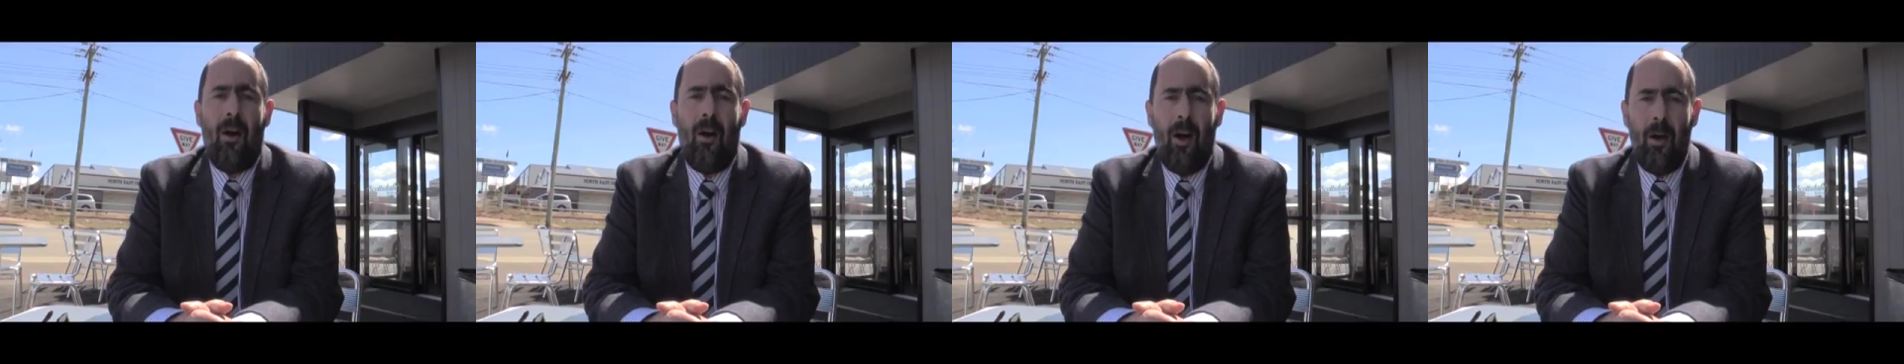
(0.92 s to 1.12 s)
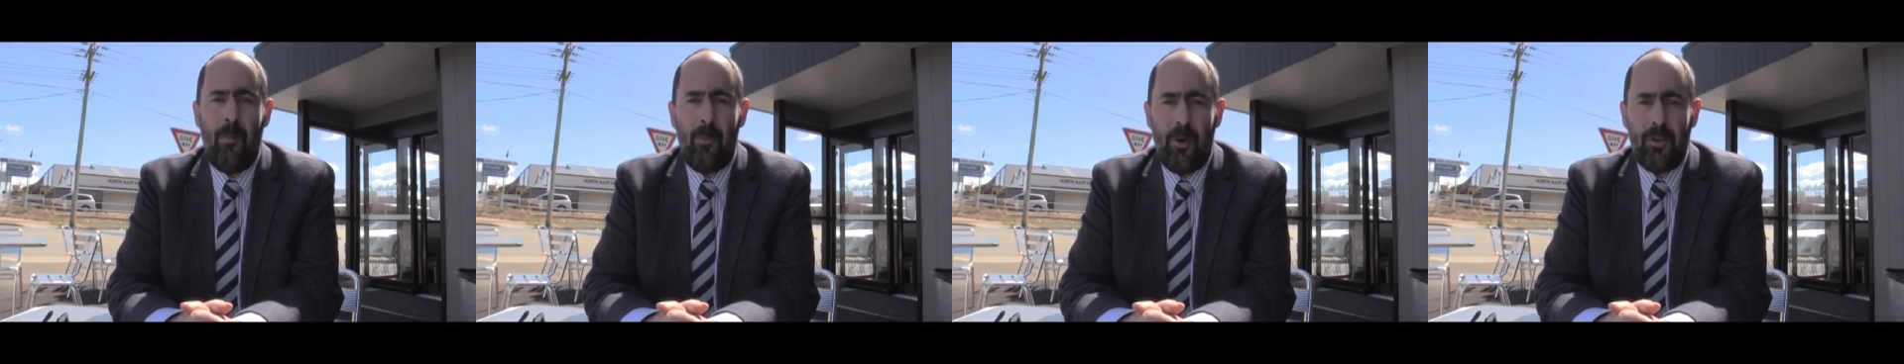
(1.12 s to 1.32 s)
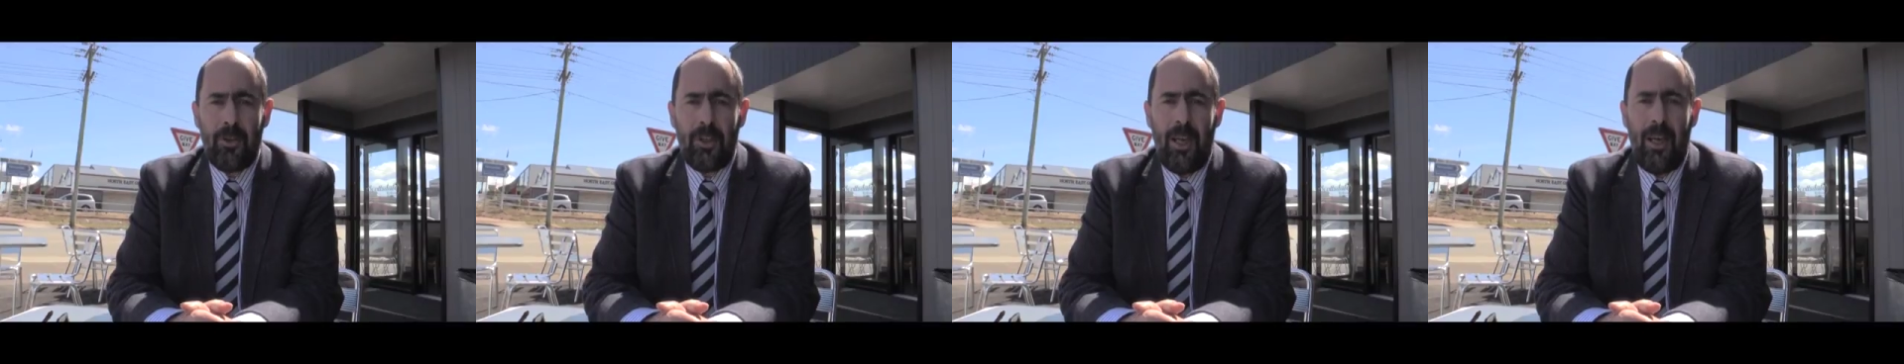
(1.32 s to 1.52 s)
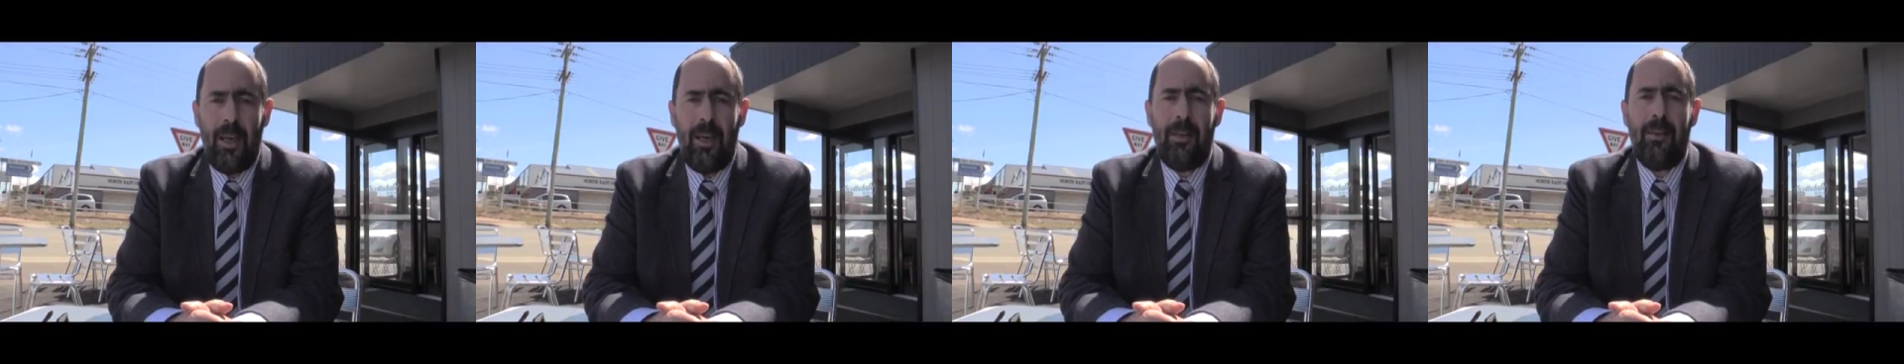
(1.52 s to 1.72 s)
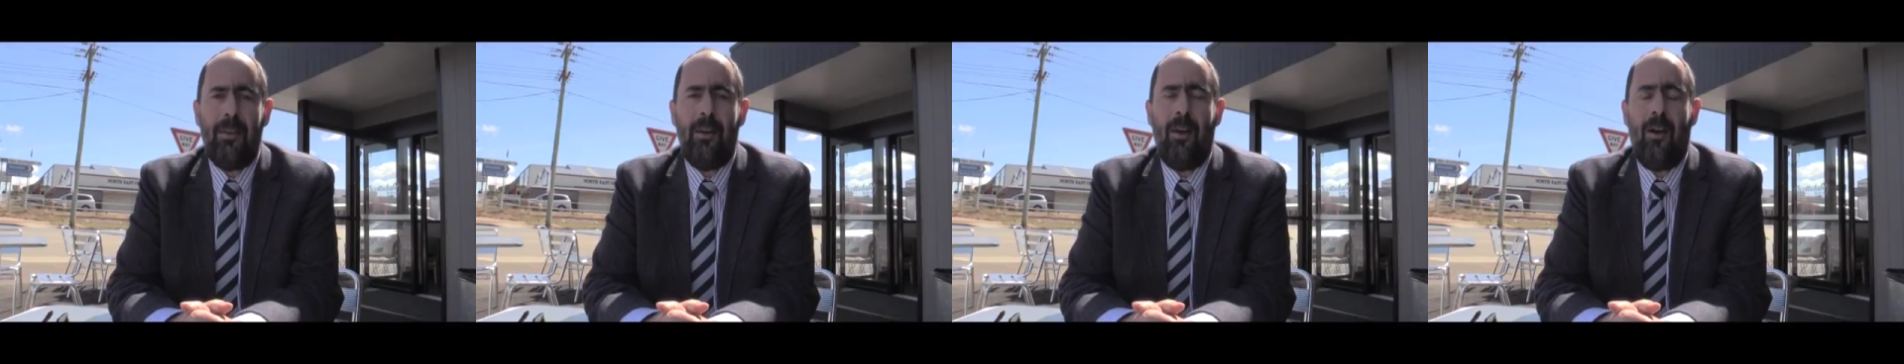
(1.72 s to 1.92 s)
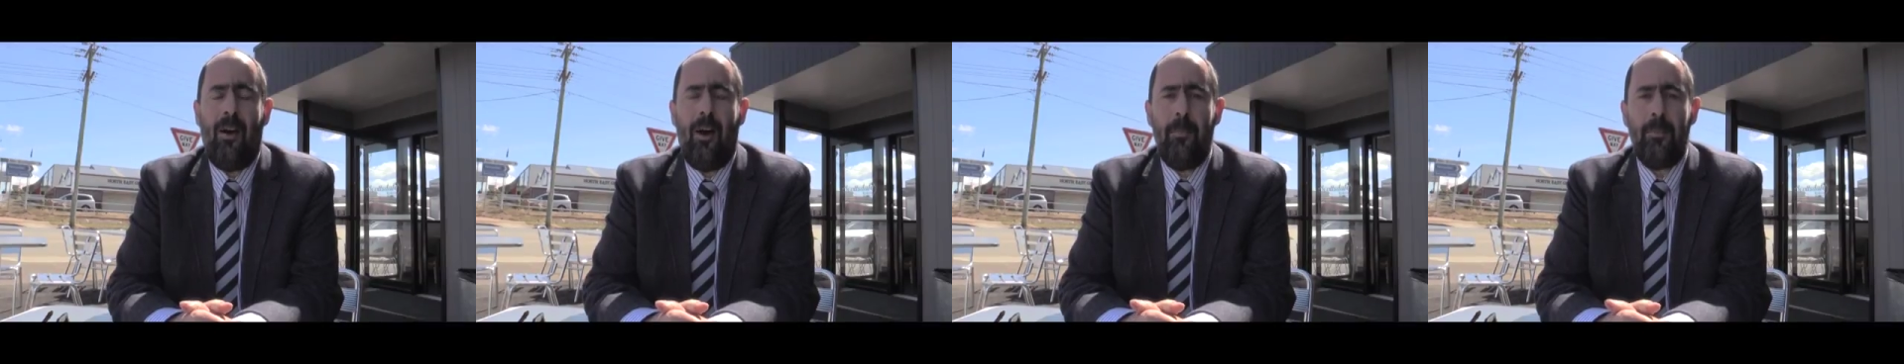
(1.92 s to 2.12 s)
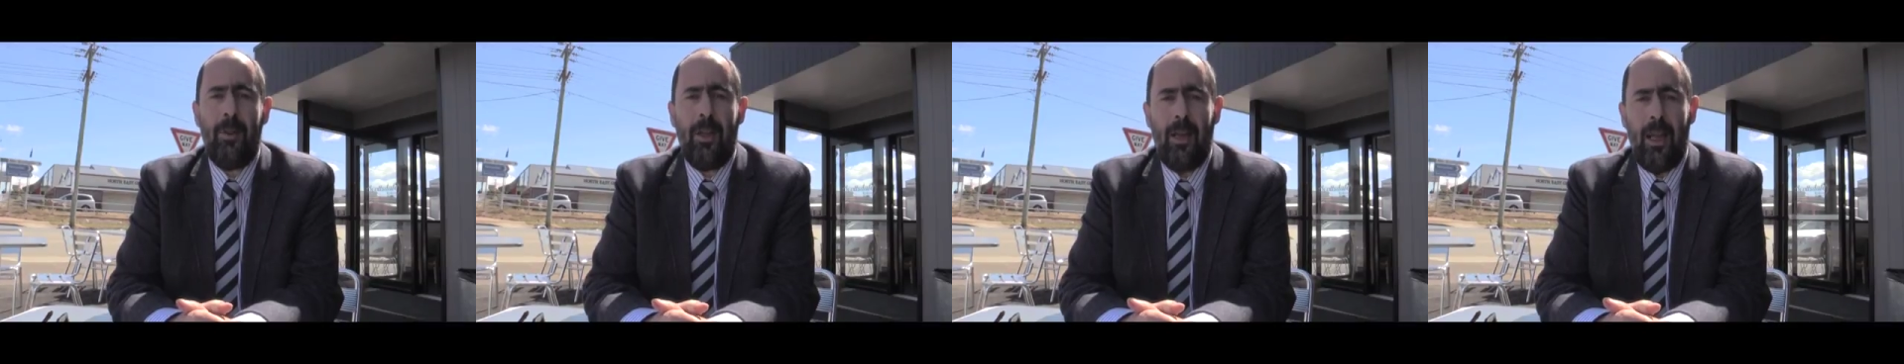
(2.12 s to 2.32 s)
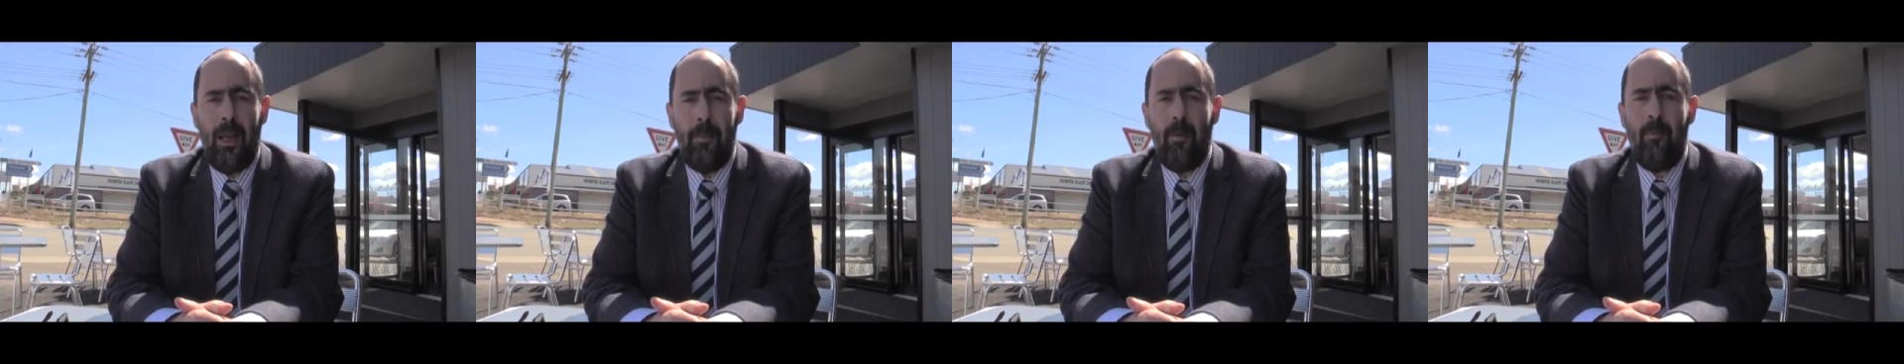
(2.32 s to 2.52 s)
I'm Ross Hart. I'm the
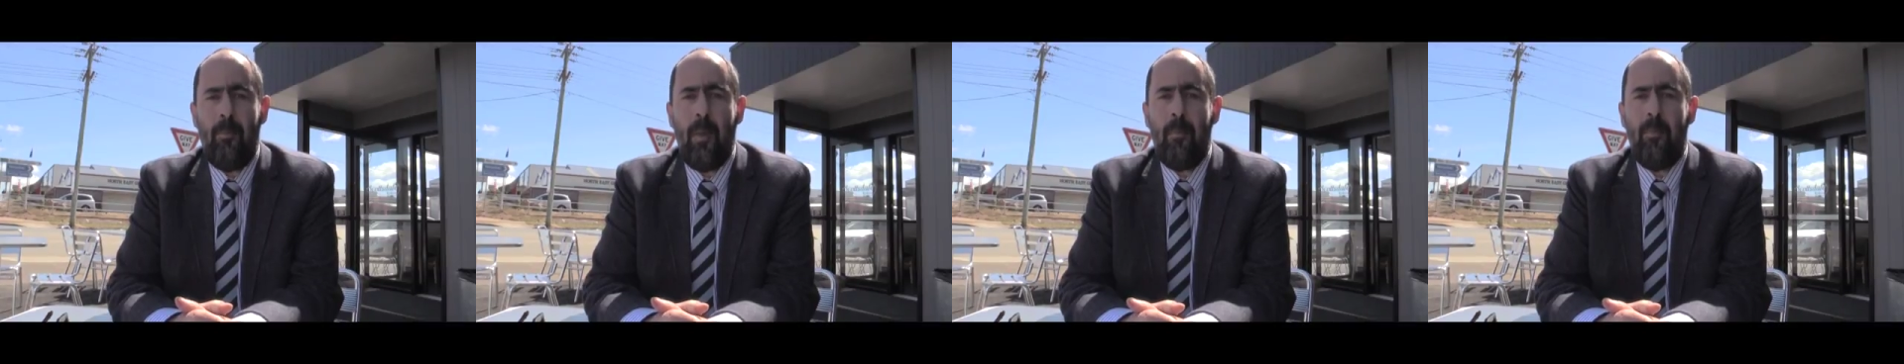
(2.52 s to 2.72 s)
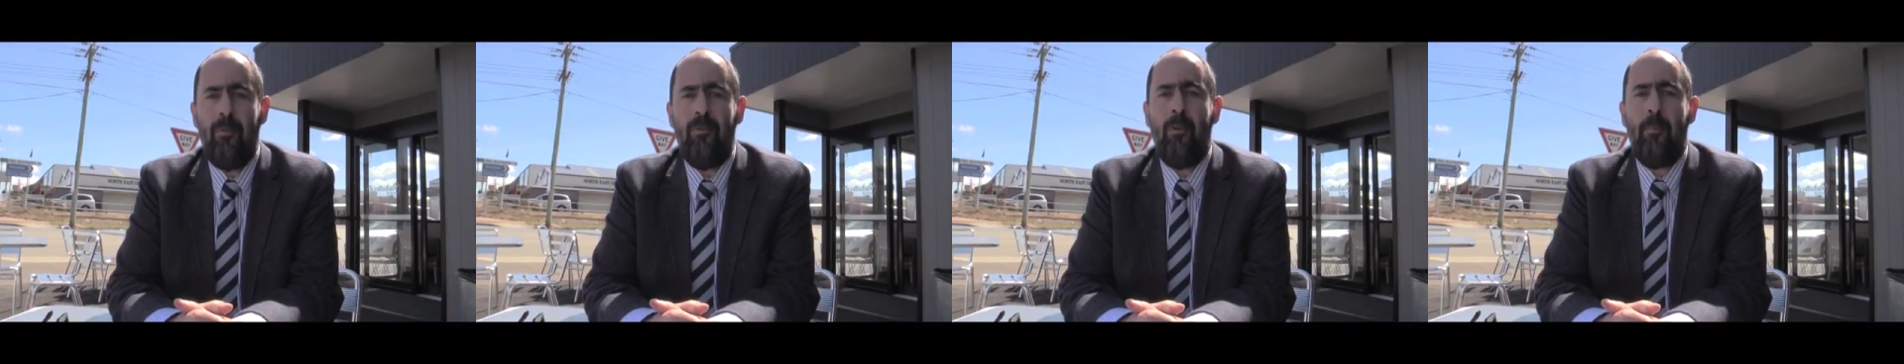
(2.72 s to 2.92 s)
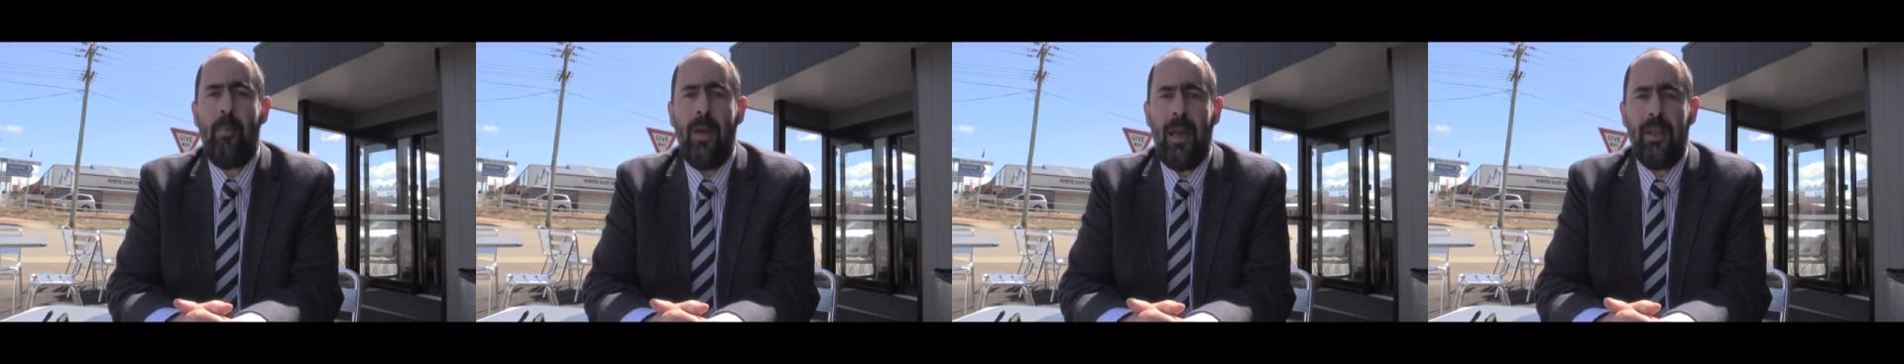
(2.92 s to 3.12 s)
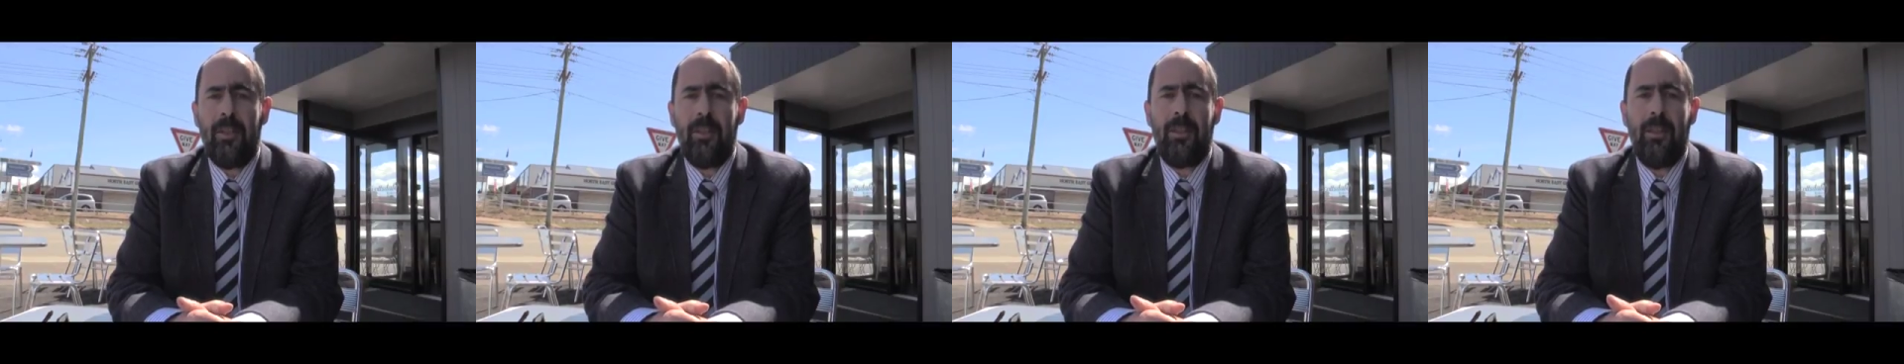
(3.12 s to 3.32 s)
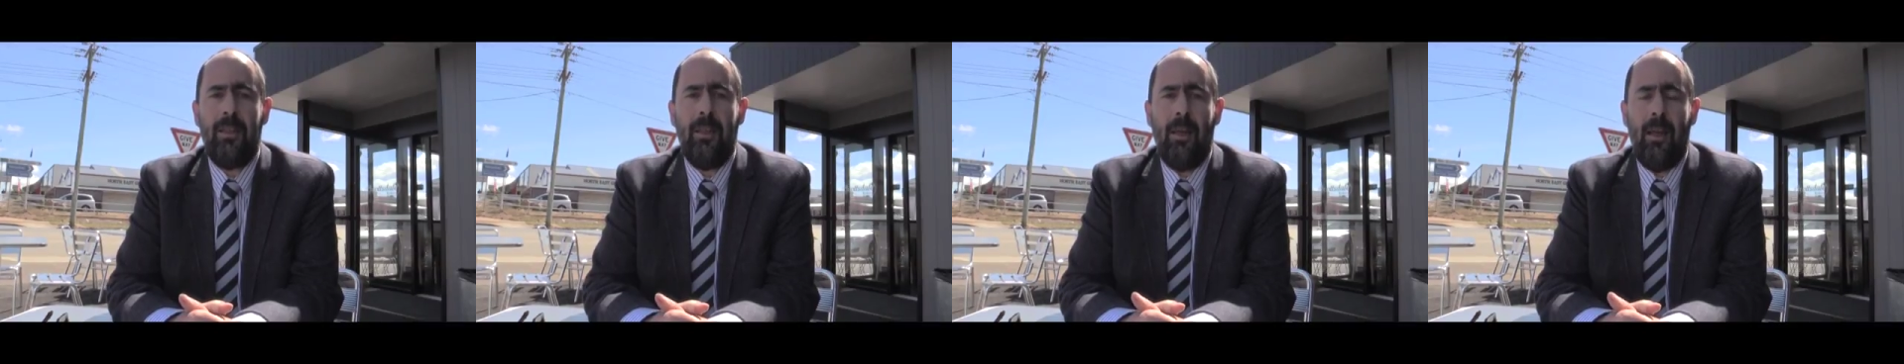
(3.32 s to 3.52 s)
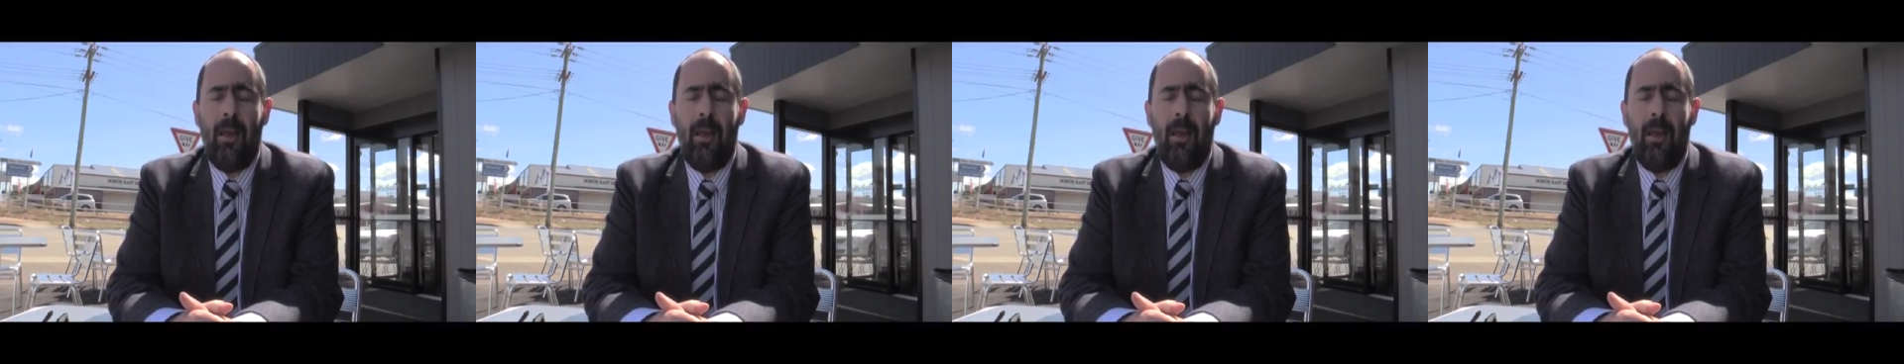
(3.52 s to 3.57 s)
Labor member for Bass.